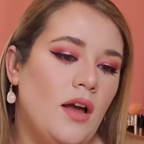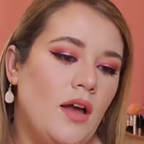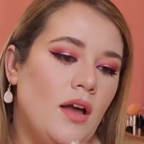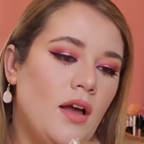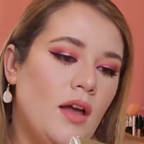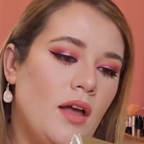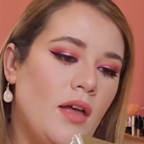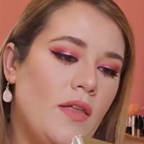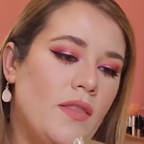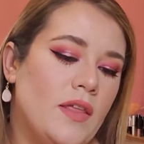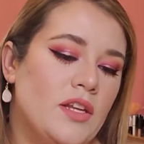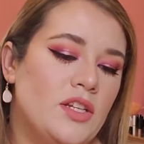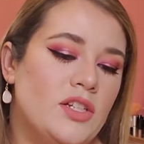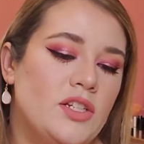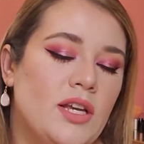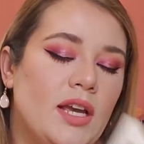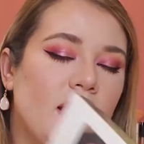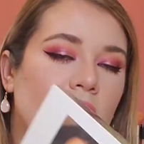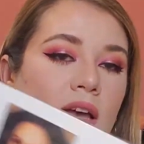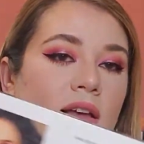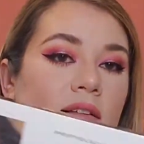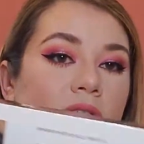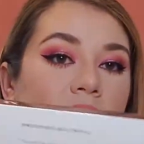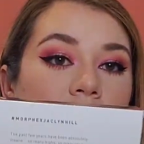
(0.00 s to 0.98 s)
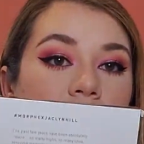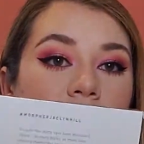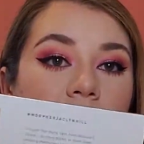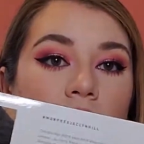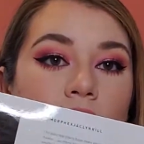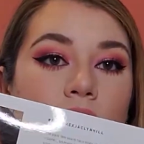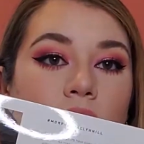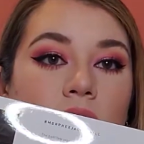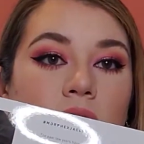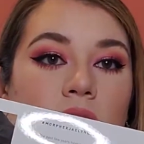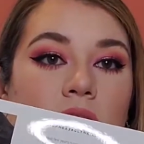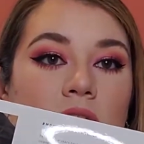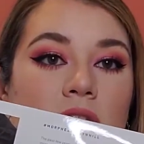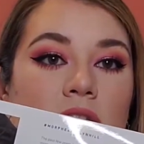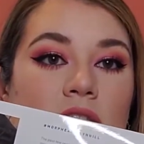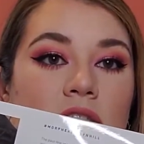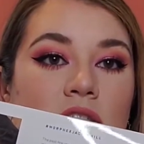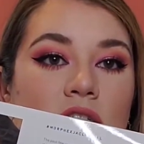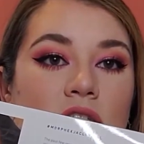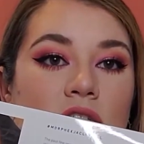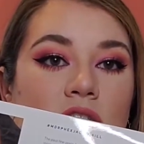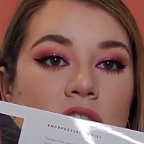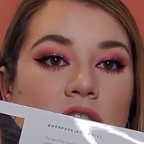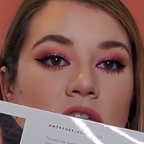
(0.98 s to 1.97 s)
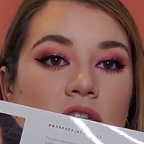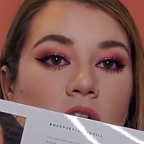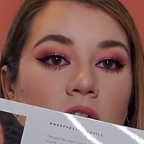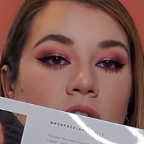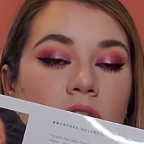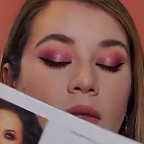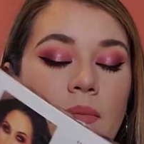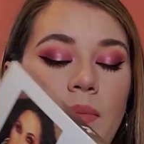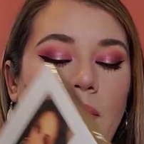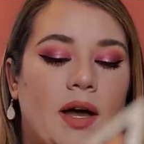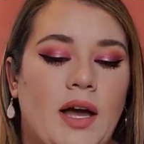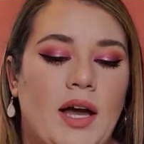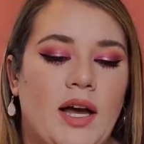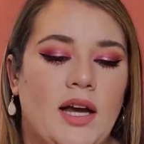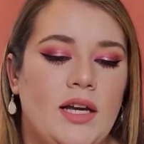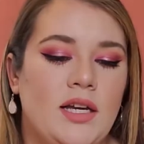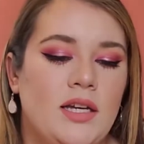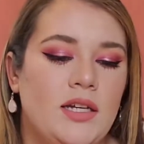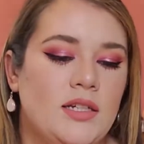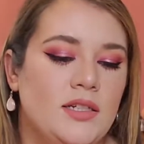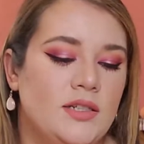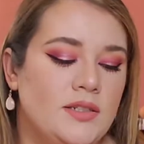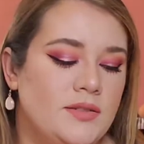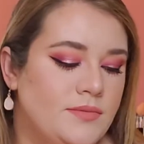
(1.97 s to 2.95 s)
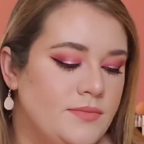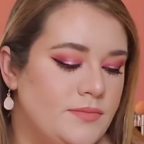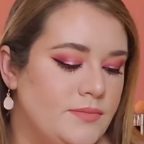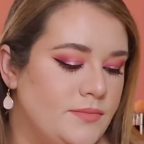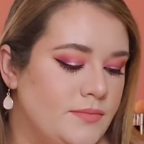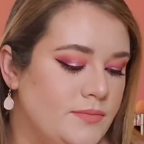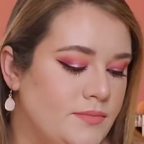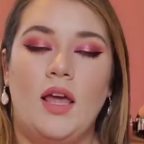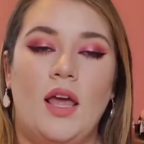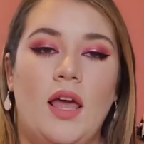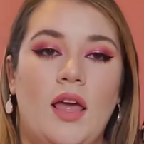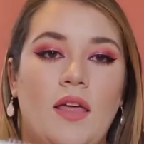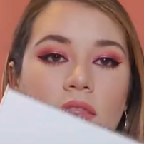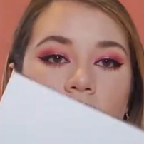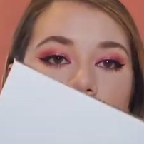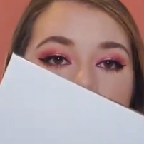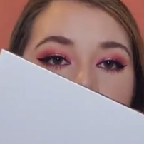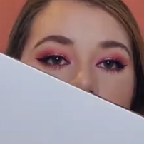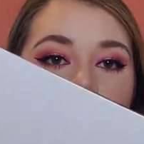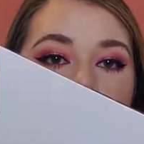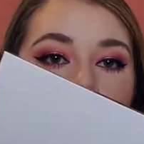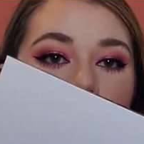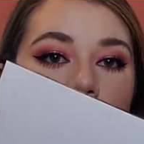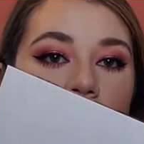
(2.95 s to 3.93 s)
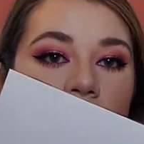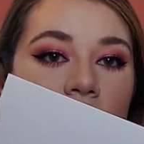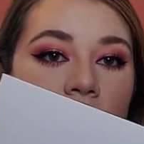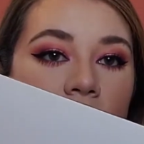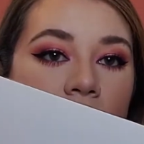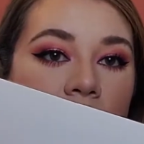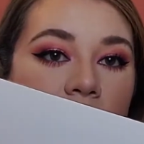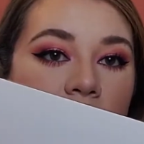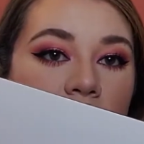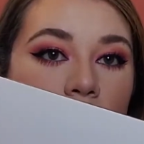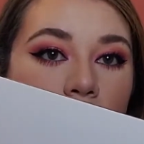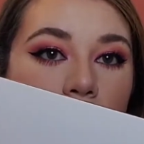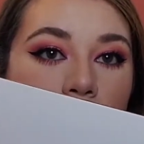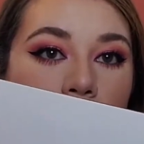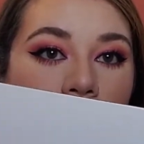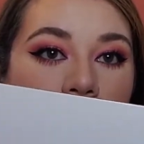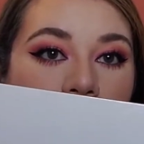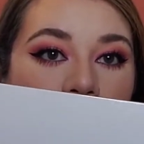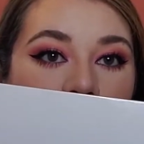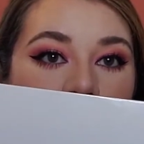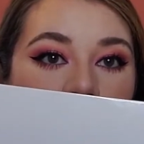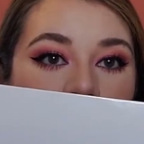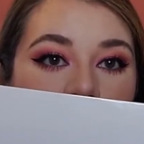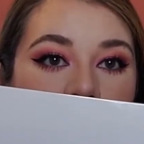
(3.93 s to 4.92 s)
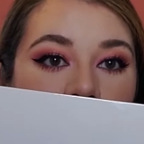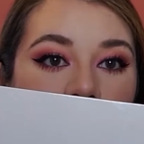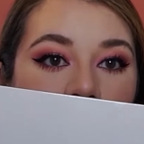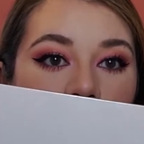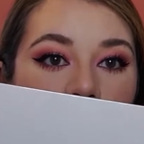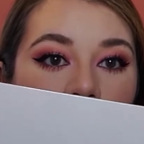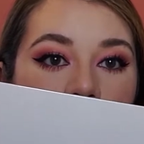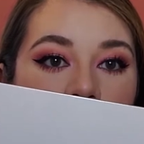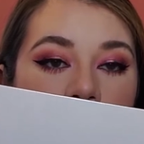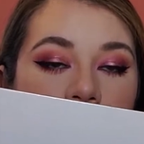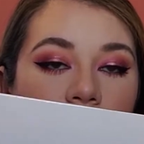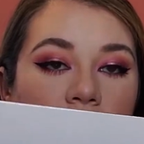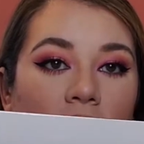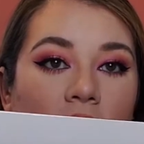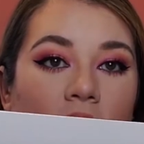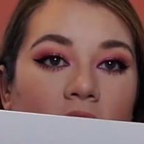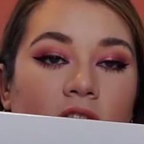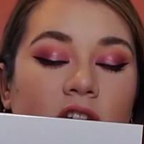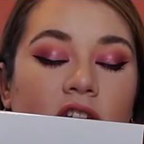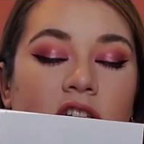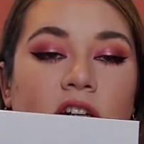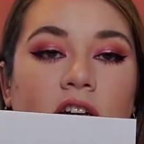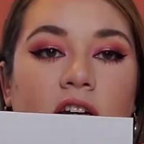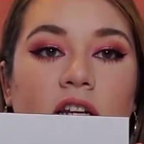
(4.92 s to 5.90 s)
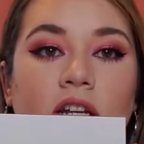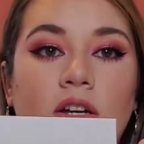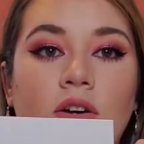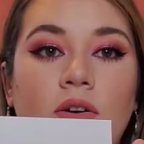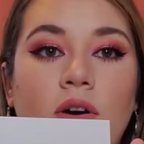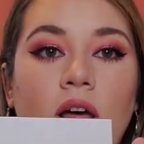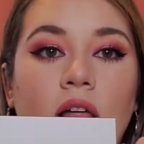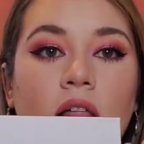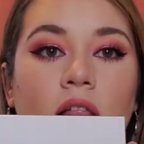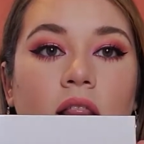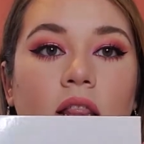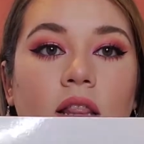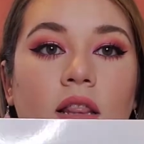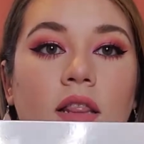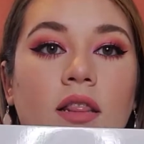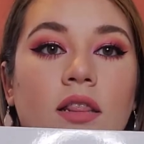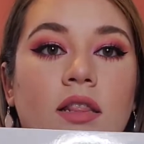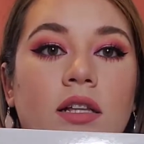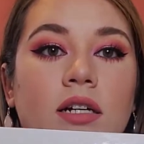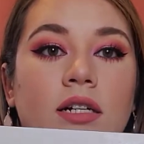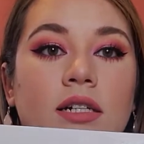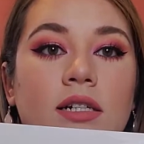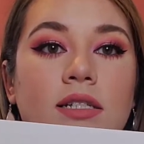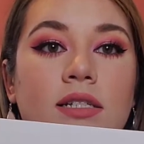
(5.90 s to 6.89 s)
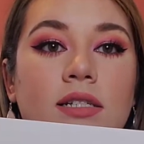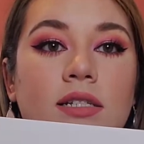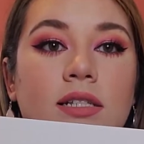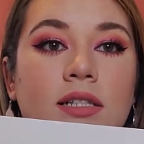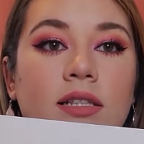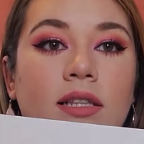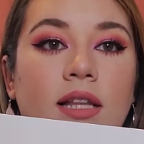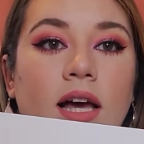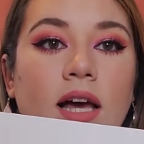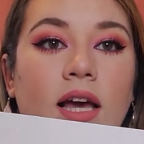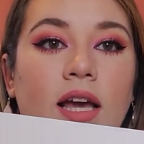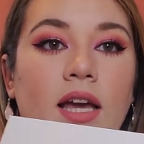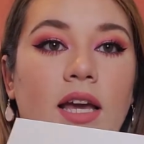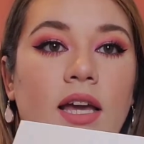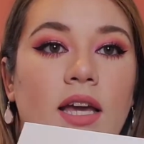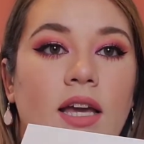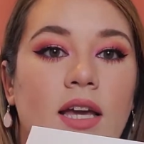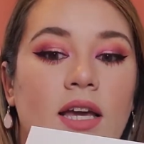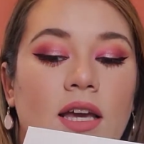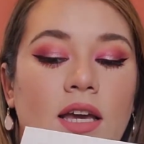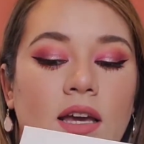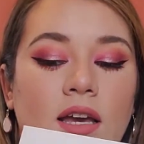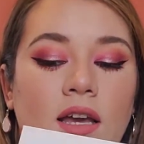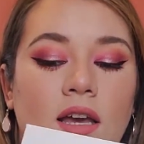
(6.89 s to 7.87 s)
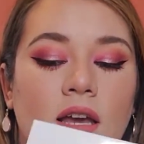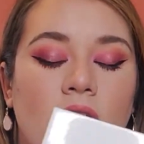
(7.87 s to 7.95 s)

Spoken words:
and then she has a little insert on the back. And this is what the actual packaging of the eyeshadow looks like.